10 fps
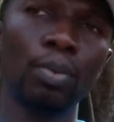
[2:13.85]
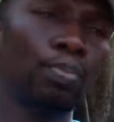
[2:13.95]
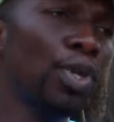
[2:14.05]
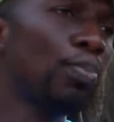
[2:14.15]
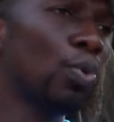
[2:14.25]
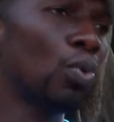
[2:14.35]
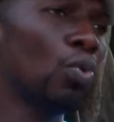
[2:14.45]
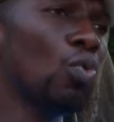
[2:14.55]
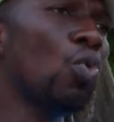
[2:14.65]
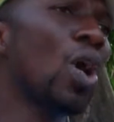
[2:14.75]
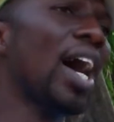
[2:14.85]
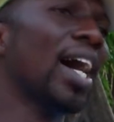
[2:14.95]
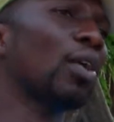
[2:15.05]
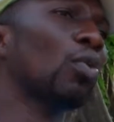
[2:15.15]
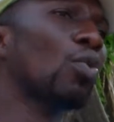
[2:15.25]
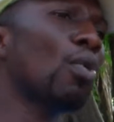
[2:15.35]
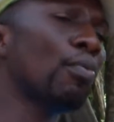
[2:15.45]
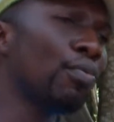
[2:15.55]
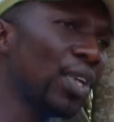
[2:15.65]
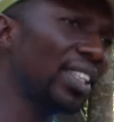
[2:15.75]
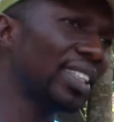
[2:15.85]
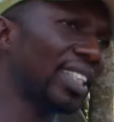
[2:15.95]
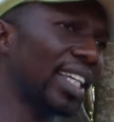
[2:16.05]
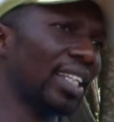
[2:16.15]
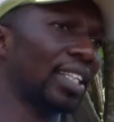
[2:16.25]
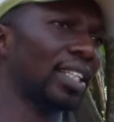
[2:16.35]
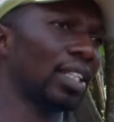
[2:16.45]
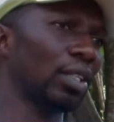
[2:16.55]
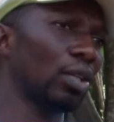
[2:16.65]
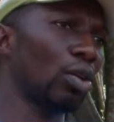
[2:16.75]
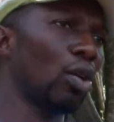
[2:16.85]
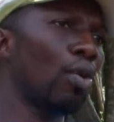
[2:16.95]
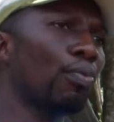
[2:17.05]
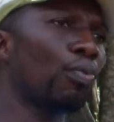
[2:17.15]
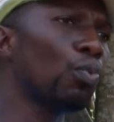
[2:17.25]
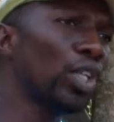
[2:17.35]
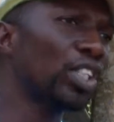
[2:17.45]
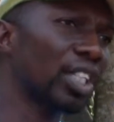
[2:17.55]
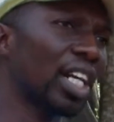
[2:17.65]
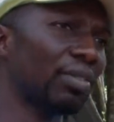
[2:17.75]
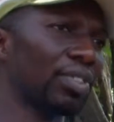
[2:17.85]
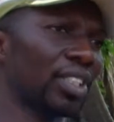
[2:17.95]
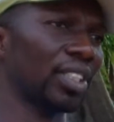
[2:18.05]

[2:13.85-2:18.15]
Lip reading: People who are convicted of witchcraft,